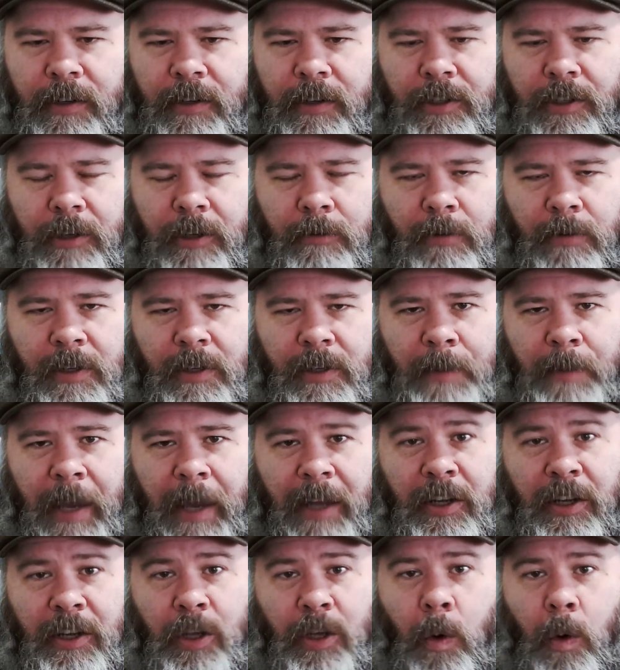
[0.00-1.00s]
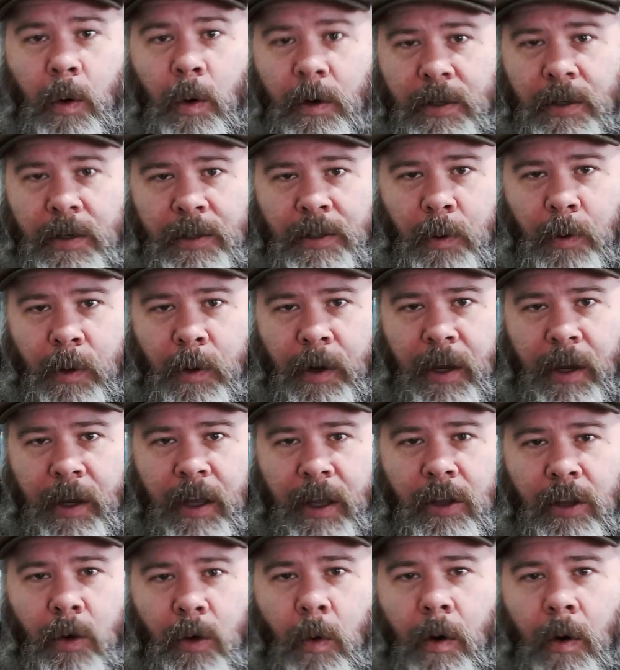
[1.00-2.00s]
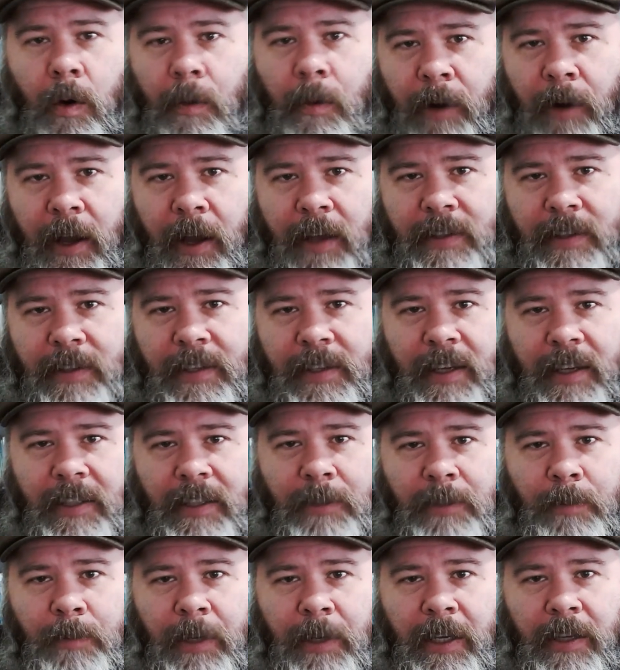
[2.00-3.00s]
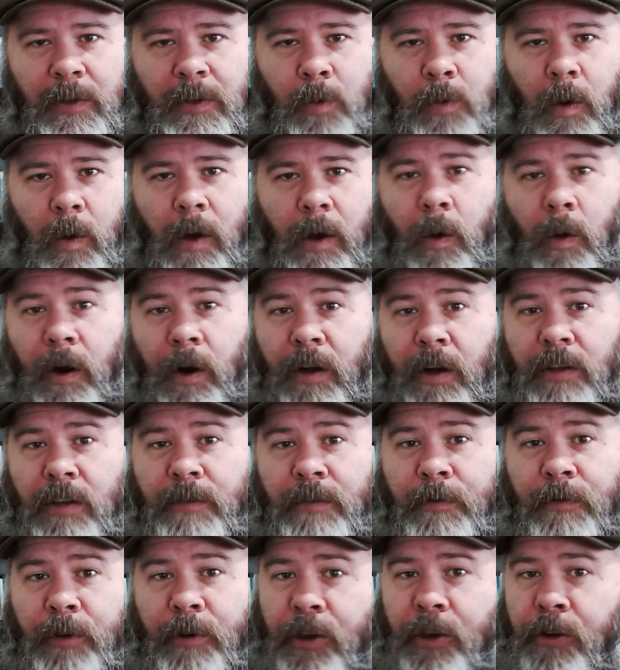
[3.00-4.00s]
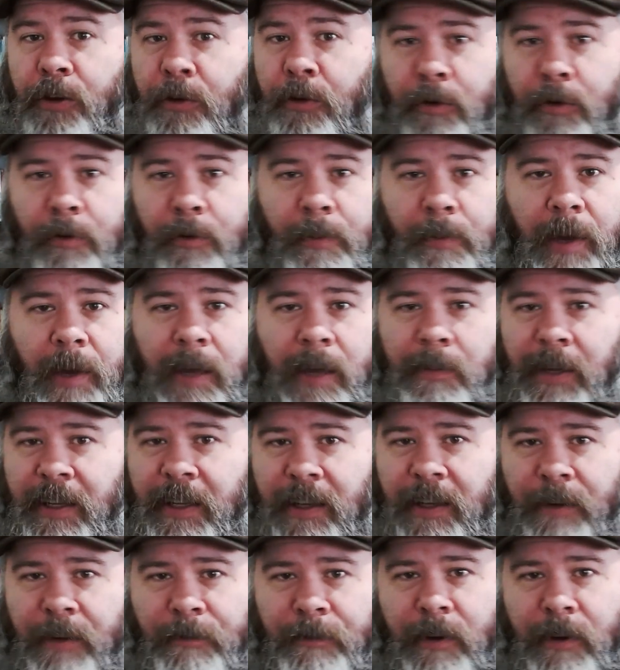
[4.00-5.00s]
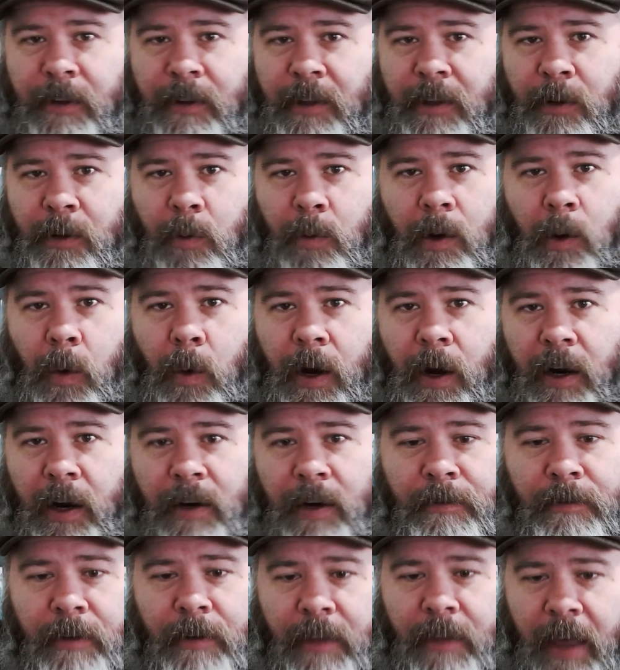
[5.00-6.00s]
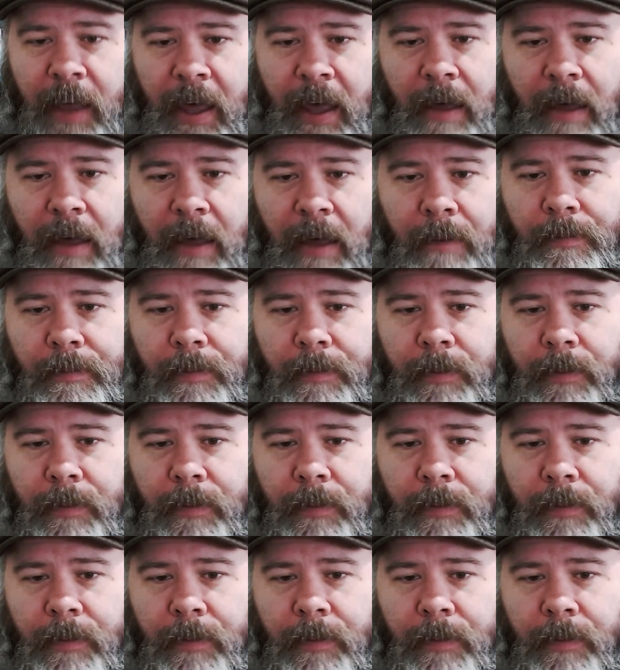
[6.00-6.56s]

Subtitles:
should respect your story and your process, because what works for you might be different than what worked for them.